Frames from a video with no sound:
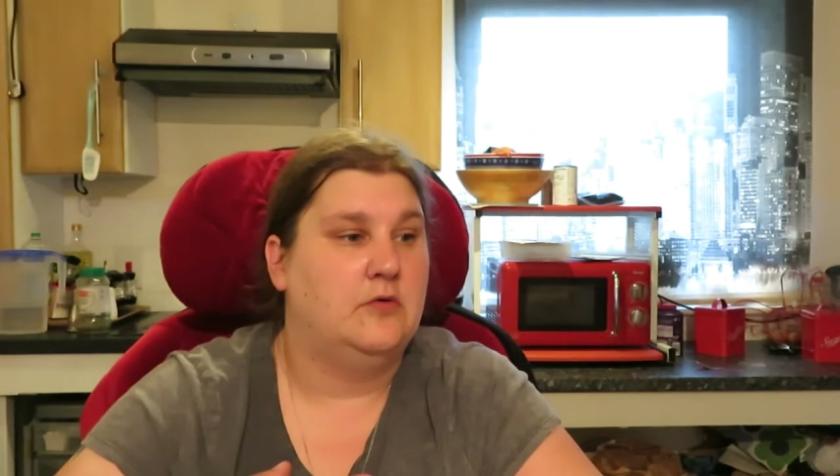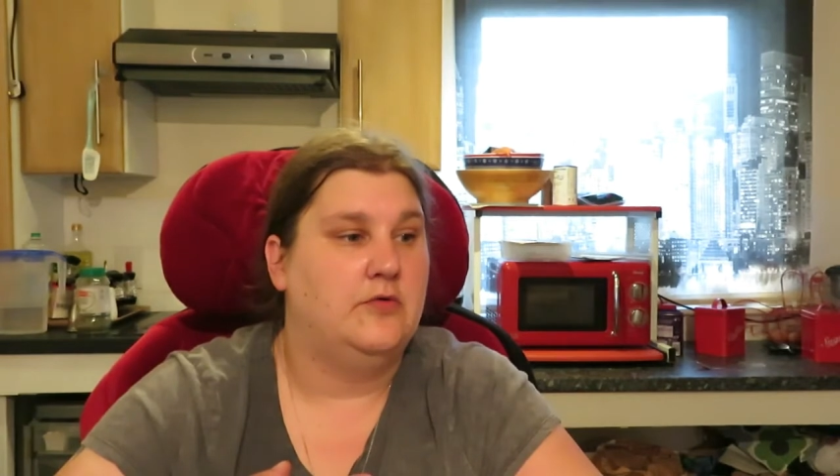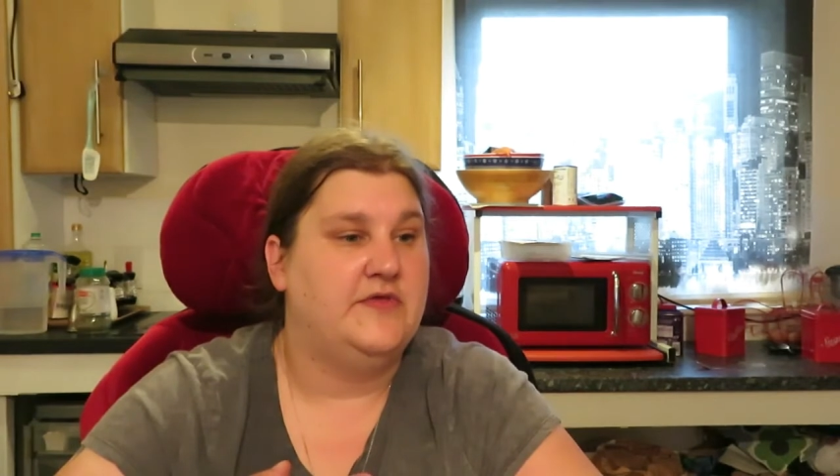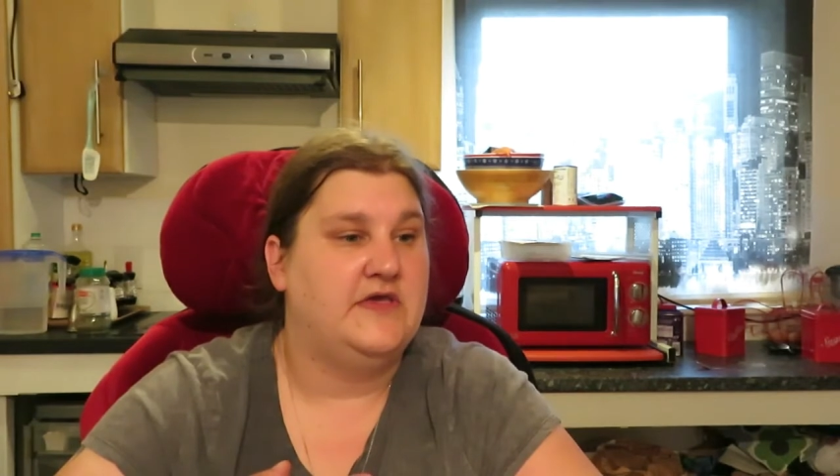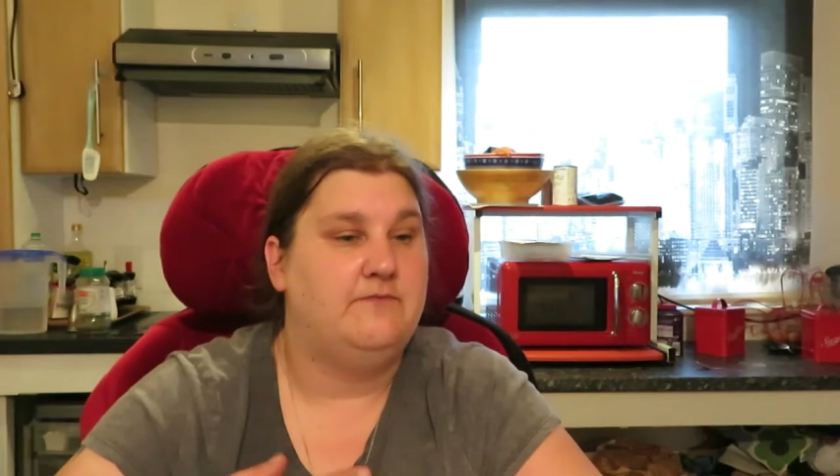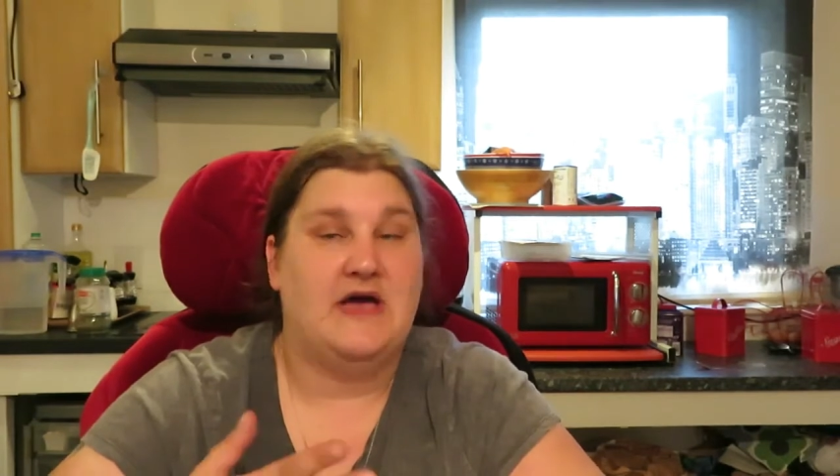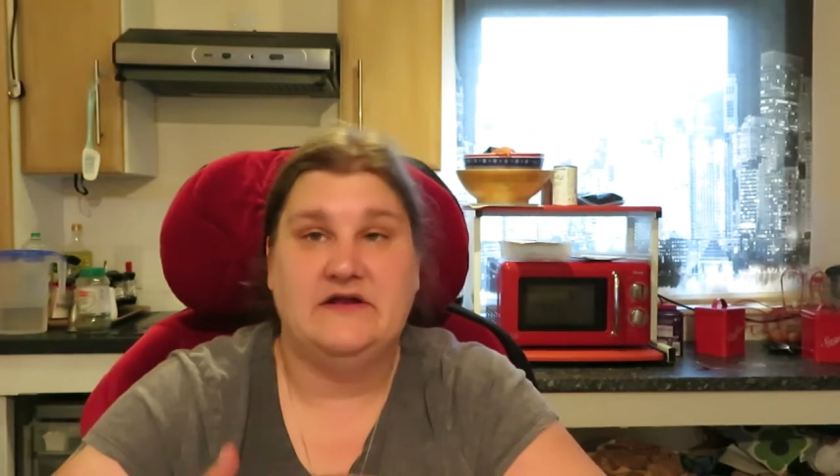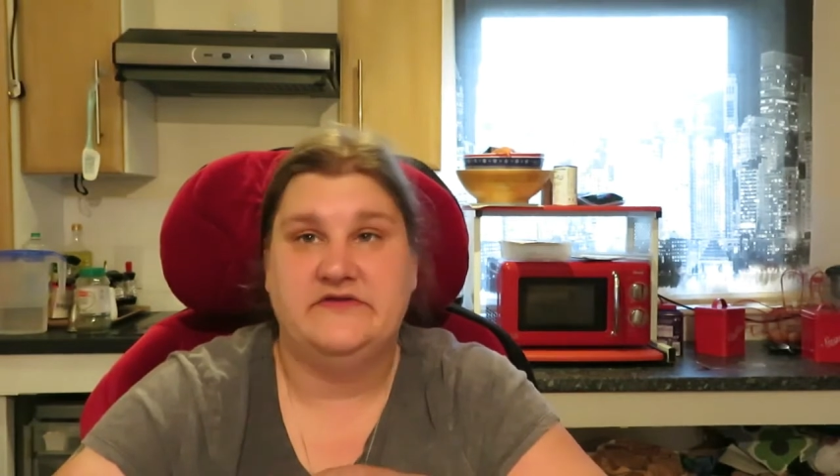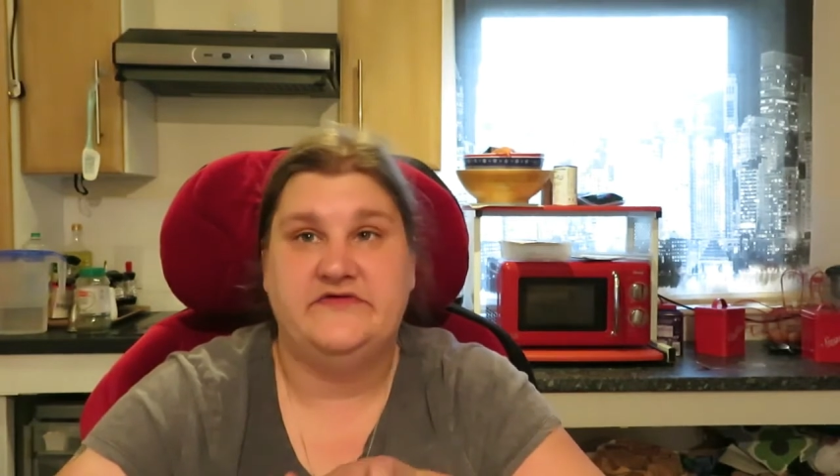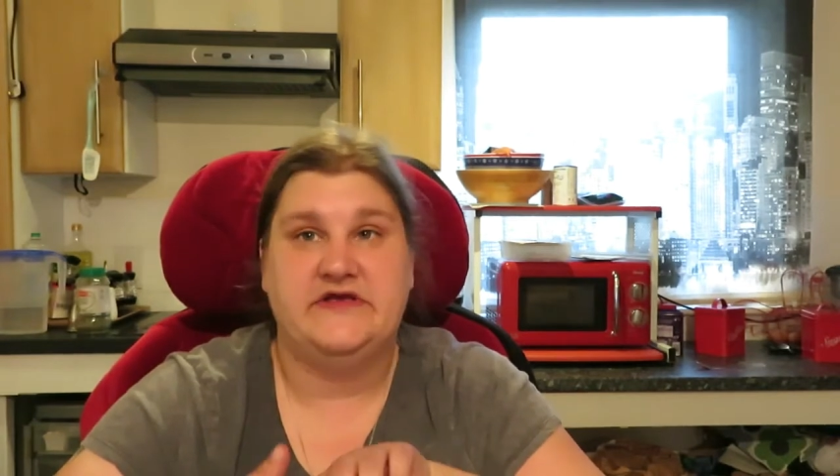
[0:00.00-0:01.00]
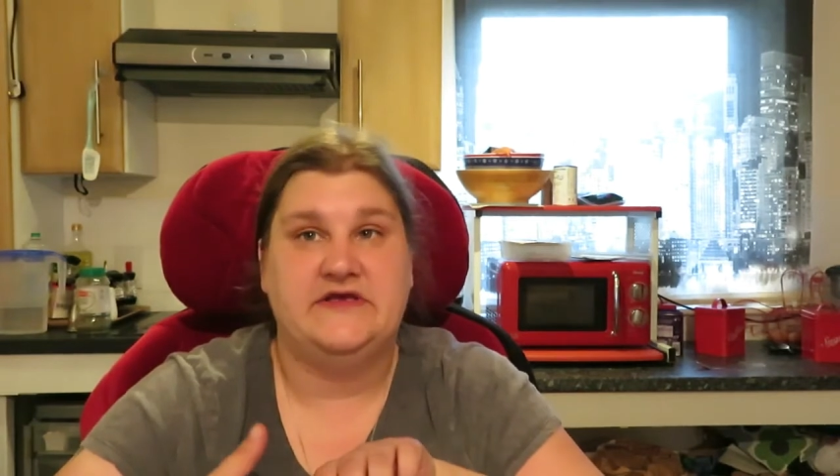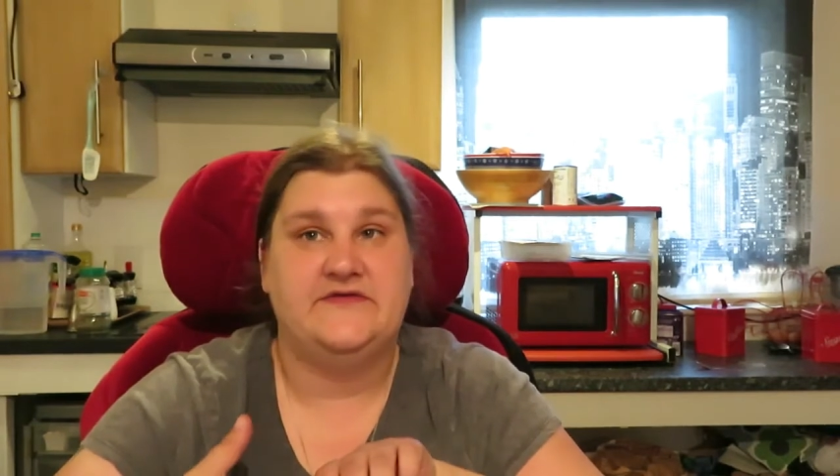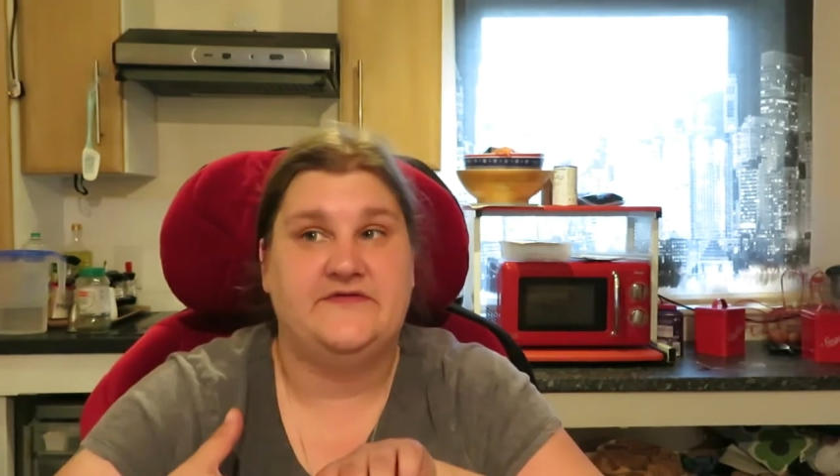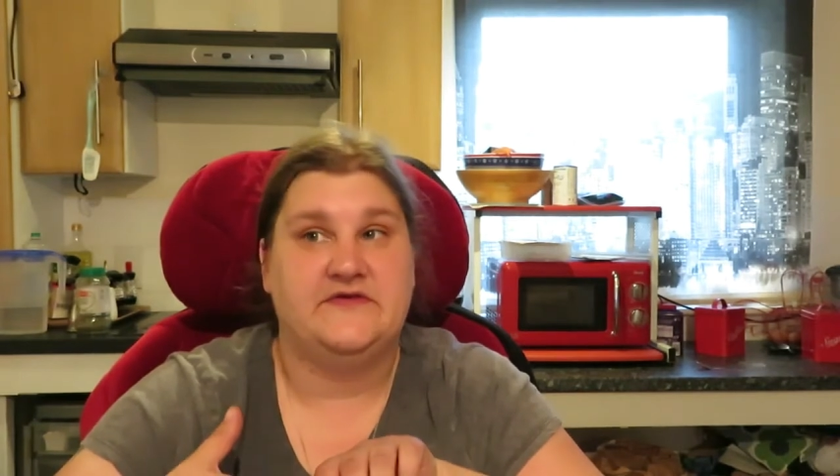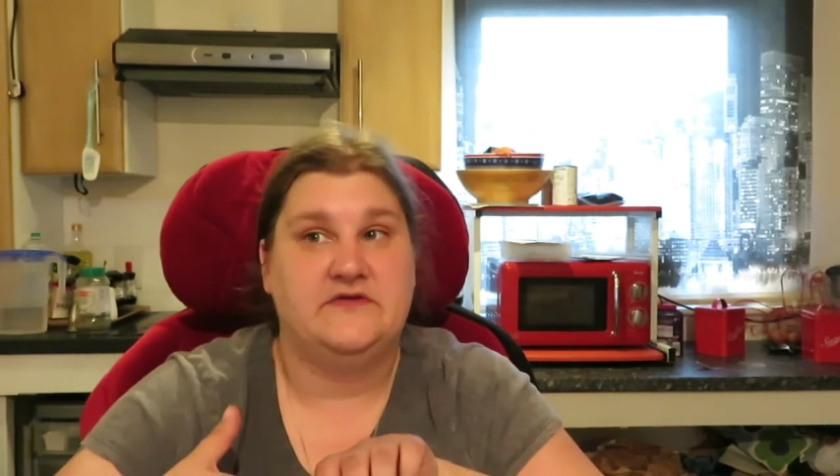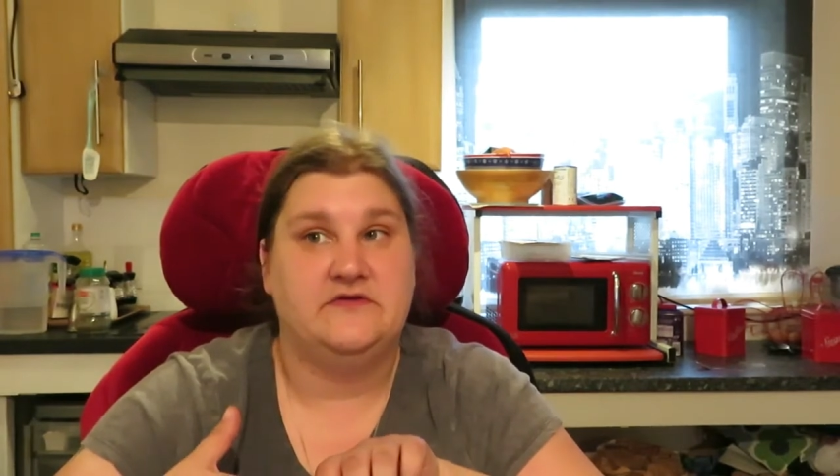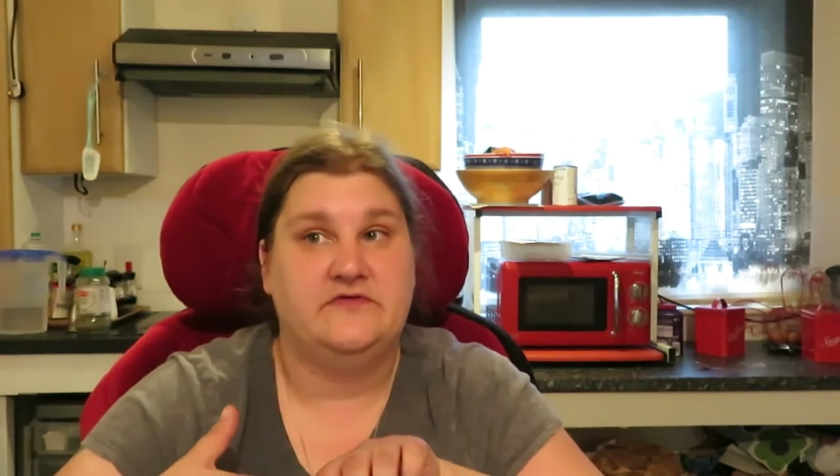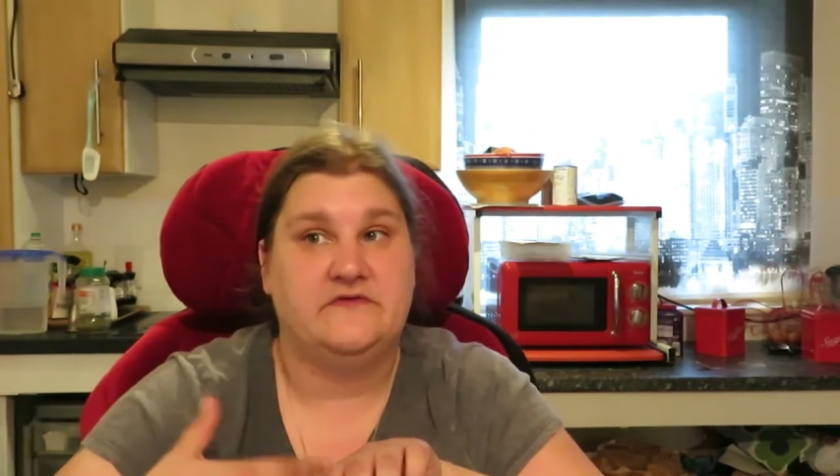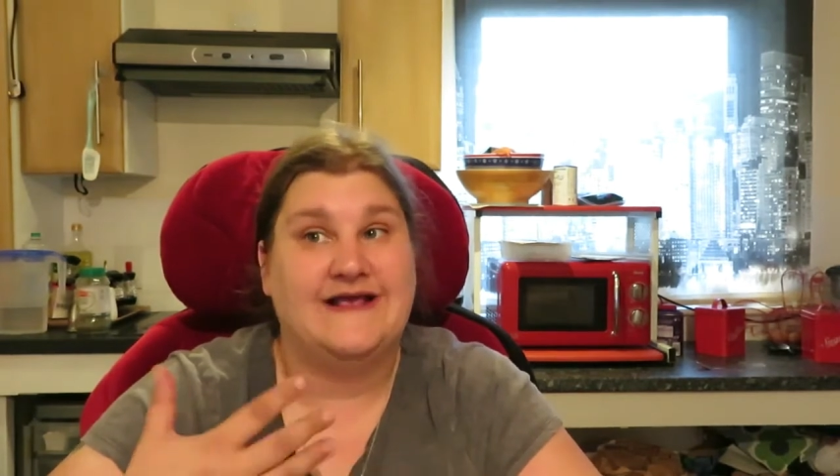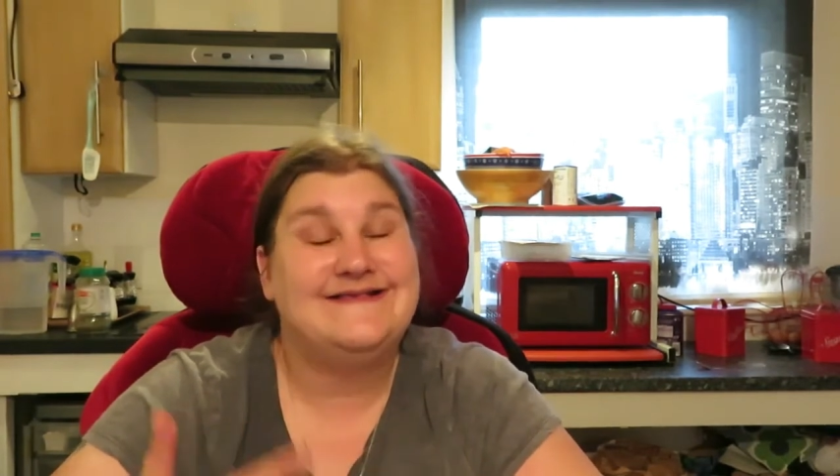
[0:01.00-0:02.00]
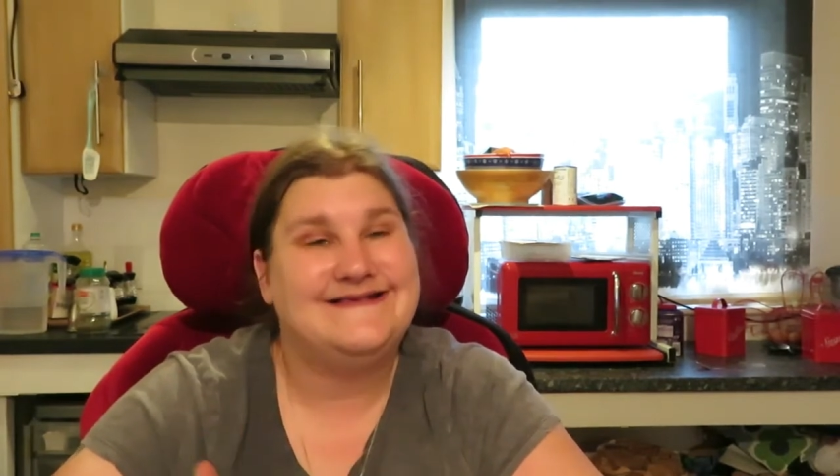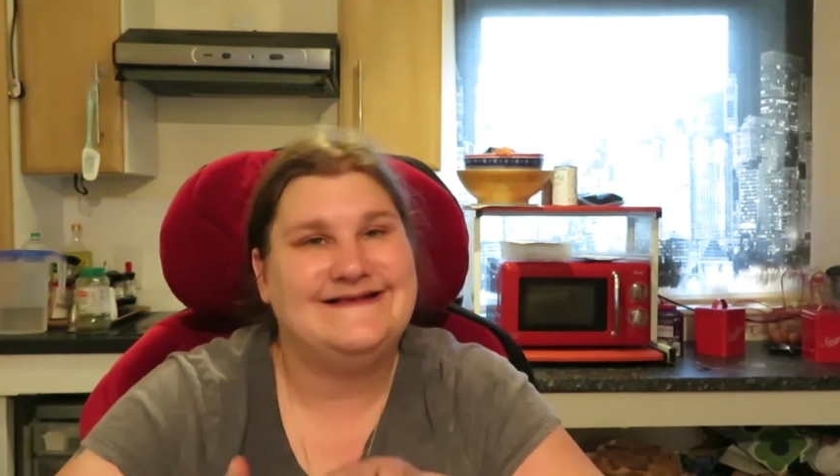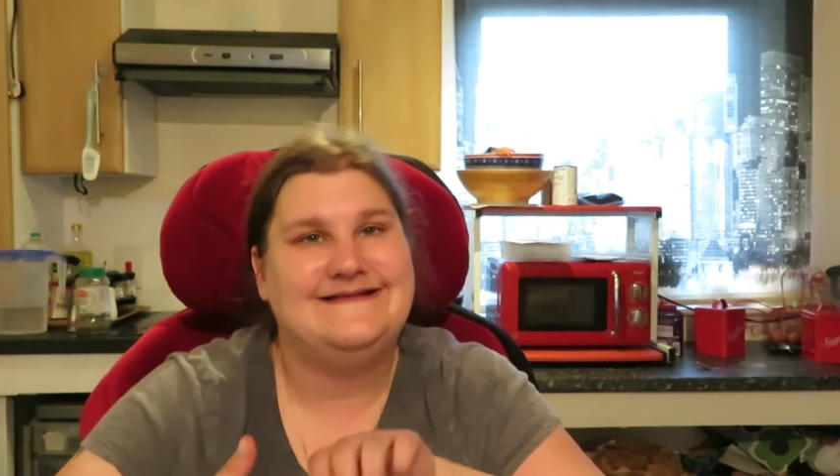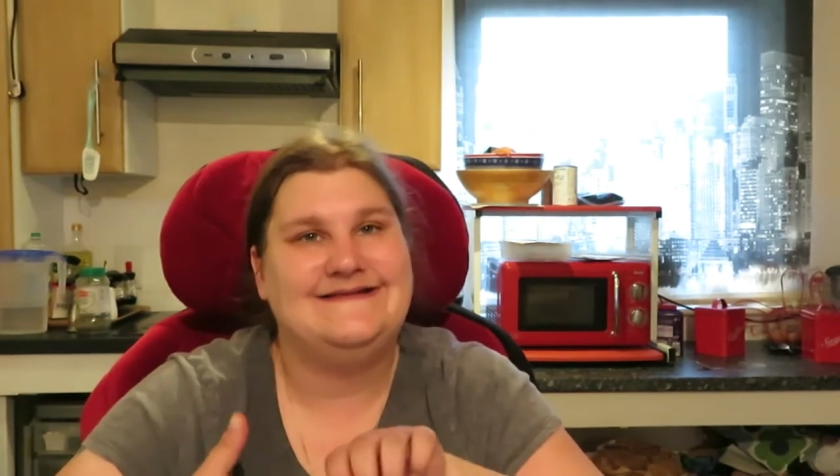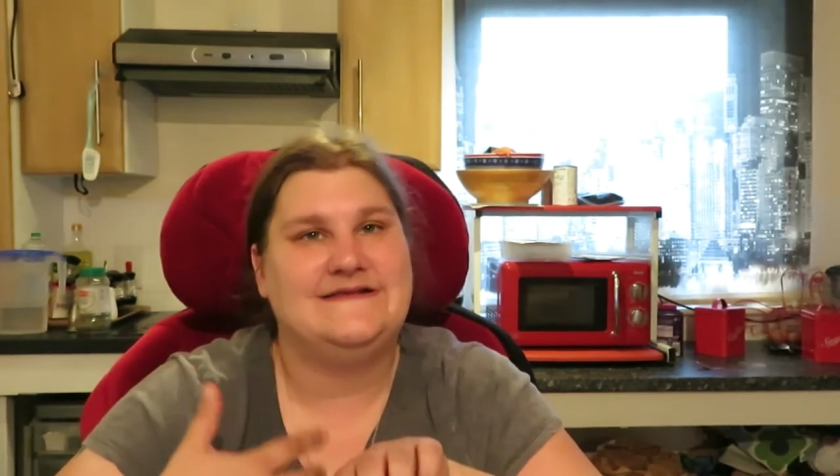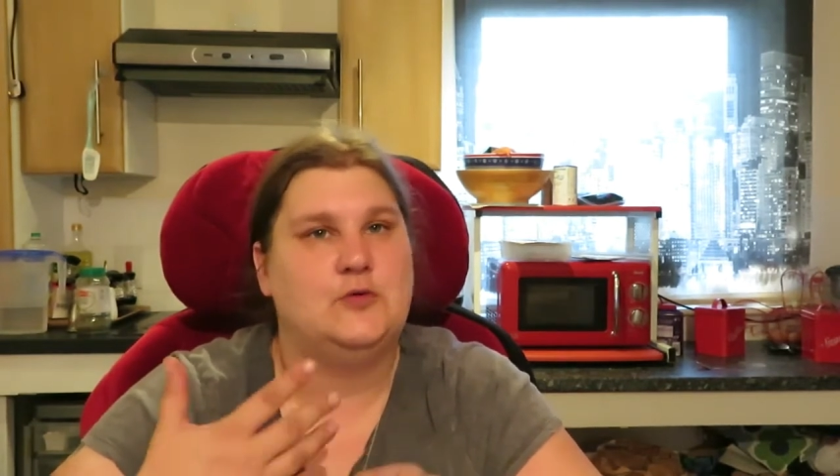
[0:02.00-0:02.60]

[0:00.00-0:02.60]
all the bandages and dressings